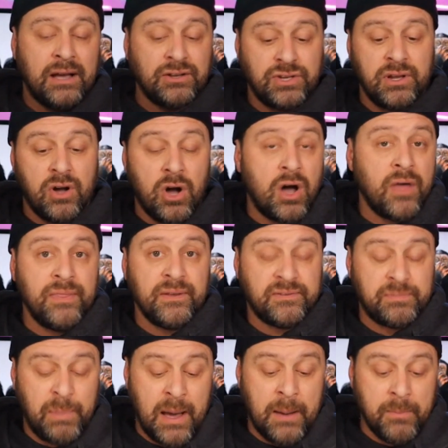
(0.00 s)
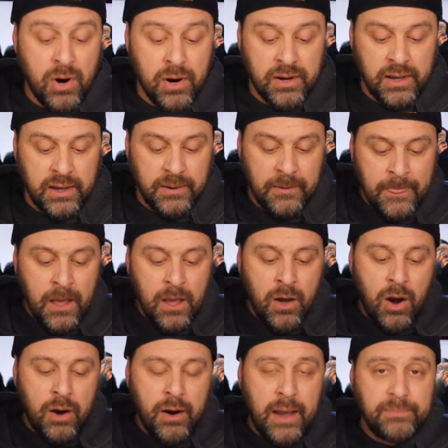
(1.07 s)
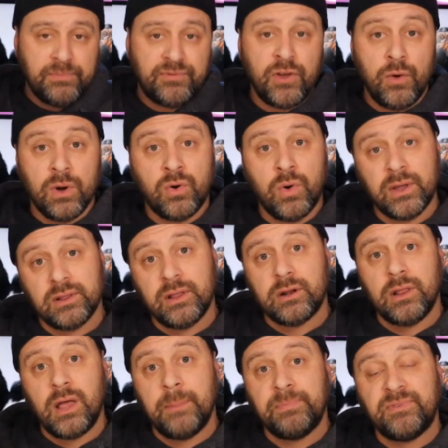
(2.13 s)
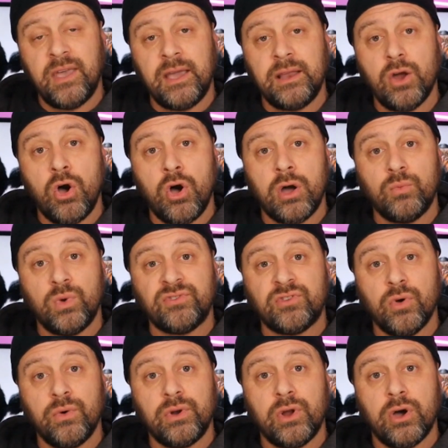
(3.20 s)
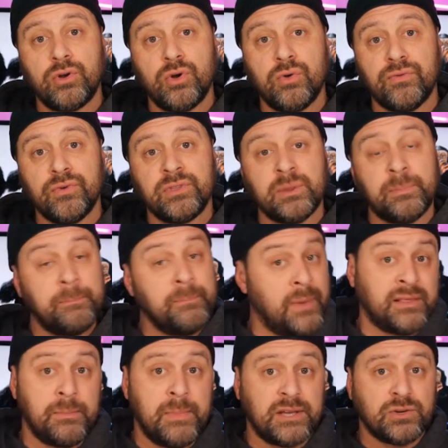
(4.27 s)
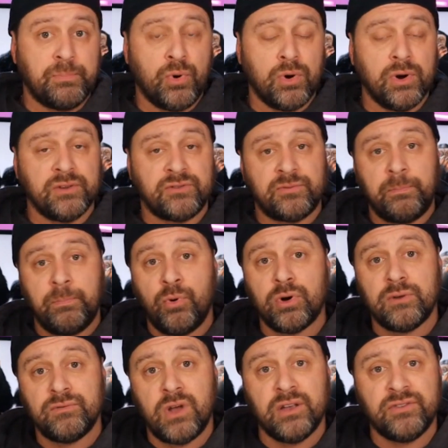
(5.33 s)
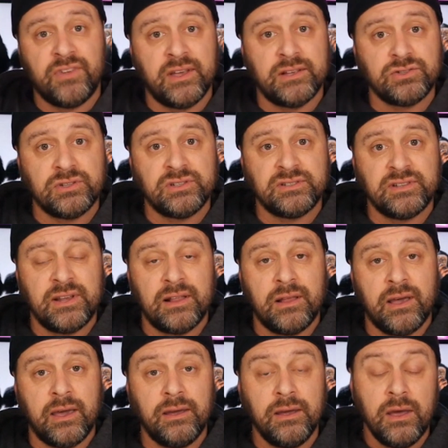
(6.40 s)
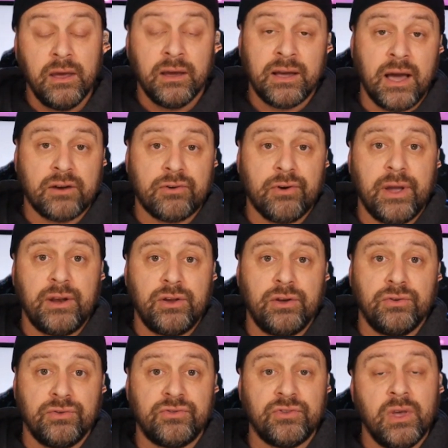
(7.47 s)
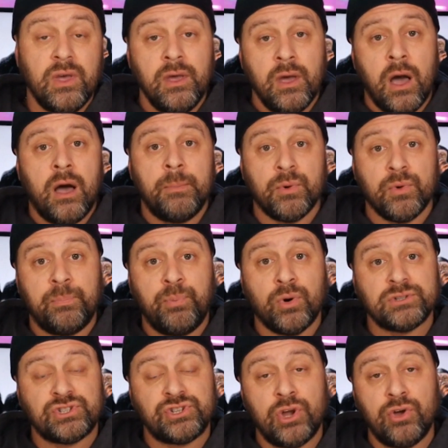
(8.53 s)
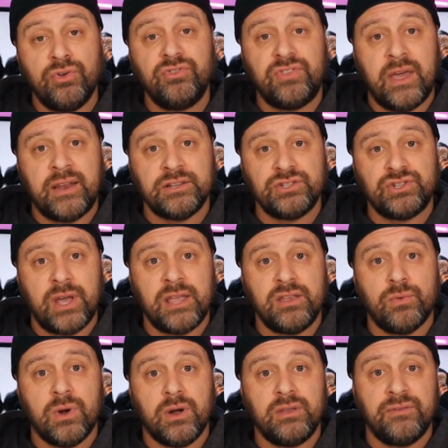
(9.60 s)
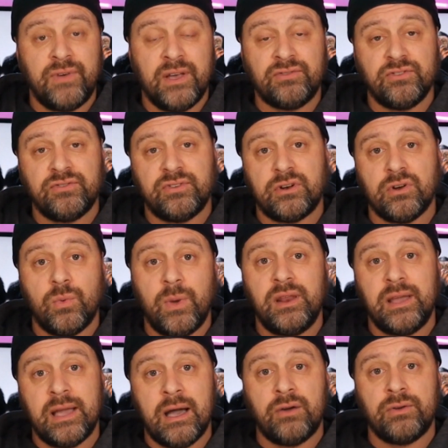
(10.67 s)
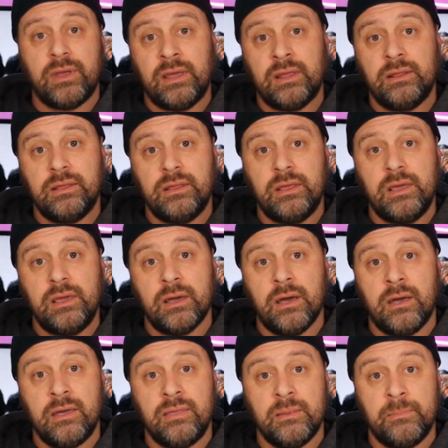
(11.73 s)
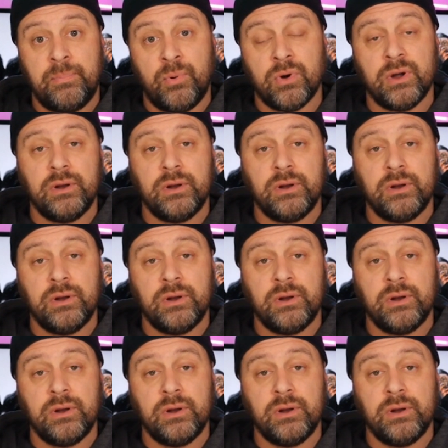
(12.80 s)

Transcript: on the spot market. All right, so a quick little update on what's going on over at the major ports. Port of Los Angeles and LA got great news. A report shows that in January, the vessels that are waiting out in the port